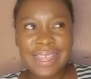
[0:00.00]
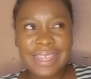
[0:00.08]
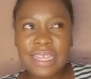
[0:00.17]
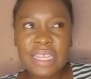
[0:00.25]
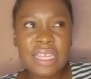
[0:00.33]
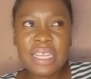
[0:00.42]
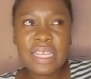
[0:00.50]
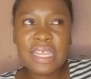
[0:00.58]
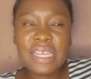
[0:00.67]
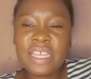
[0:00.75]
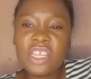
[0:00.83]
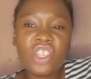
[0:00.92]

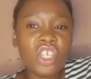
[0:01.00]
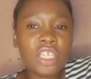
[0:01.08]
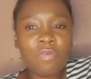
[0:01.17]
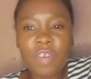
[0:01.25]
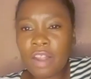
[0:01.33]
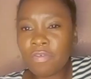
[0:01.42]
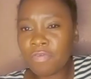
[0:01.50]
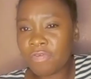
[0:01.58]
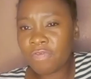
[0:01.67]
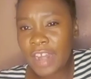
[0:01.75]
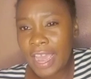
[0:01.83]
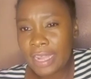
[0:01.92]
he just fell
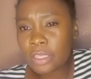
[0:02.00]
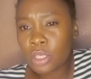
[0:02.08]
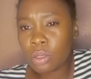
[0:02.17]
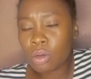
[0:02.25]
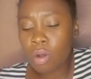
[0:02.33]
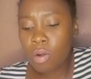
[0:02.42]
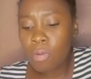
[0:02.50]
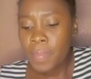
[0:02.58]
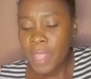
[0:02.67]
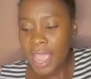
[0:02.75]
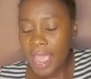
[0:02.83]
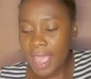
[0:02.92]
flat, you know.
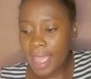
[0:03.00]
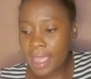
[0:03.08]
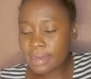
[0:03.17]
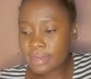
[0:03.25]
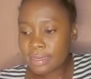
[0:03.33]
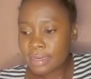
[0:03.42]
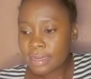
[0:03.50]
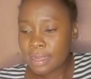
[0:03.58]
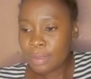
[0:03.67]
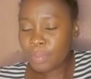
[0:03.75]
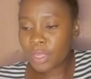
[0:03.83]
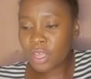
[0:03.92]
And
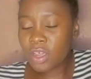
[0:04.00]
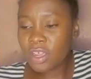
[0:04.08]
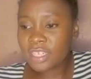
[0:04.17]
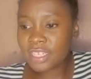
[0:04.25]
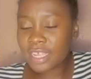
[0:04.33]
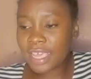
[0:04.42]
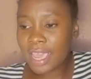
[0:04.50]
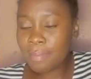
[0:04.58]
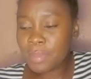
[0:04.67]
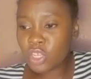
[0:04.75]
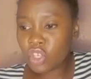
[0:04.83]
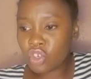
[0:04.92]
because the
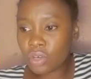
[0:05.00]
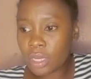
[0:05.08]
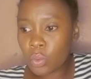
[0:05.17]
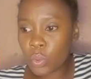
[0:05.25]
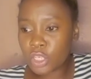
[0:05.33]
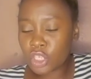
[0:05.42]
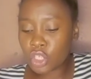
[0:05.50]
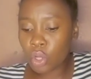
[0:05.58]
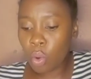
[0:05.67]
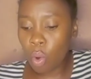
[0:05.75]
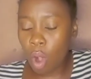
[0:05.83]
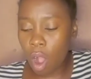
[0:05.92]
chemistry was
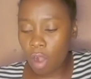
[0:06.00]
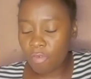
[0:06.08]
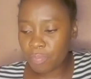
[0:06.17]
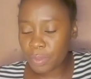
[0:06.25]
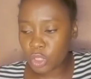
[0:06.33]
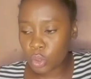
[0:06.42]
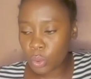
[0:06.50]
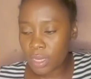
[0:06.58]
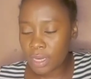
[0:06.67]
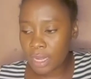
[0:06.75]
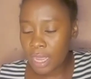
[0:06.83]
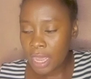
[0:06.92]
so off
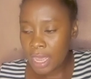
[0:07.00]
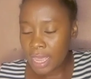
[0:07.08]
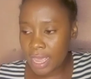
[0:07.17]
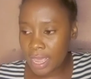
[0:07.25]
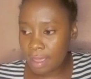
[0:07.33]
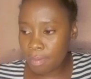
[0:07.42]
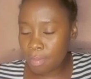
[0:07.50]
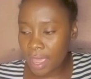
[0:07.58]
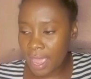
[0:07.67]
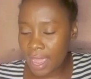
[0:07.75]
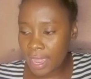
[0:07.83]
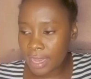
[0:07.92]
between him
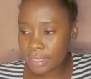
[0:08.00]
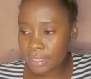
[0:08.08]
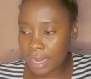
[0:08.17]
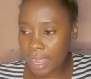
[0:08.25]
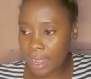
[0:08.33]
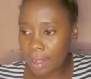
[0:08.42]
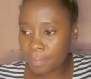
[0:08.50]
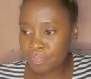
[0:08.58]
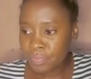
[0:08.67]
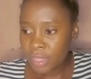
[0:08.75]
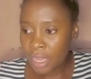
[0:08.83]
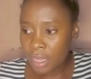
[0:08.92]
and
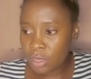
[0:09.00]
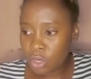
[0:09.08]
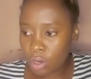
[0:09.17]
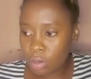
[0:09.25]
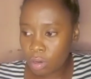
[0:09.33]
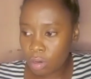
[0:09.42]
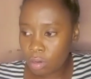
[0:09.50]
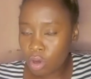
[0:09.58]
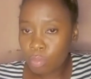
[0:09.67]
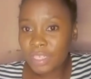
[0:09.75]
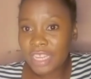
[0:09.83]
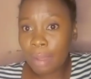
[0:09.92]

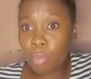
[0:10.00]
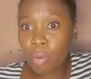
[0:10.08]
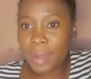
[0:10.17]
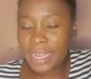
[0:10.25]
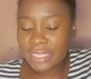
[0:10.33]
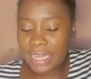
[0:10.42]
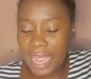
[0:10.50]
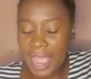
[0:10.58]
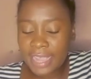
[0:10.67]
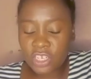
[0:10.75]
Nomza Mumbata,